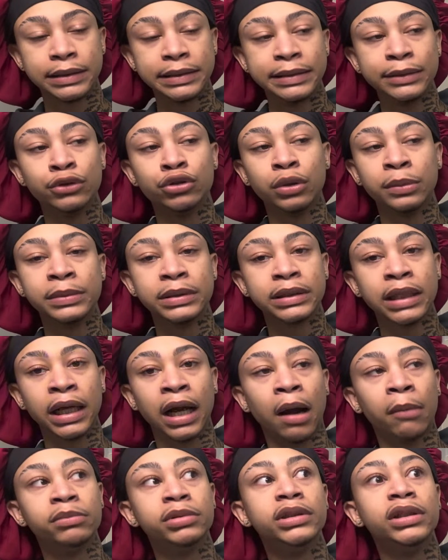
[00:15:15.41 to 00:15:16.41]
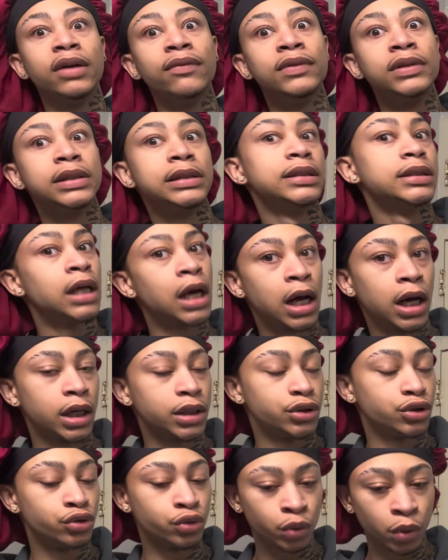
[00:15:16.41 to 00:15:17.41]
You know what I'm saying? I'm giving the
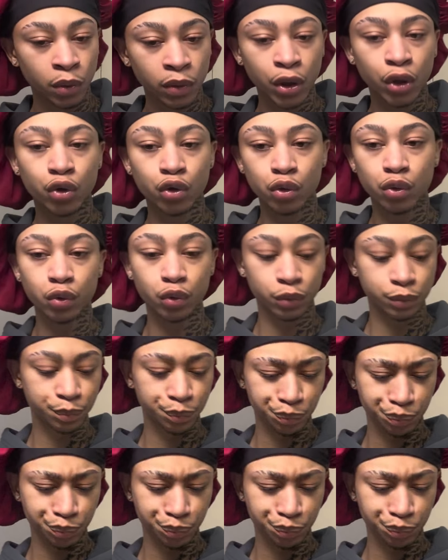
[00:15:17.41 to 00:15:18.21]
signs. You know, cool.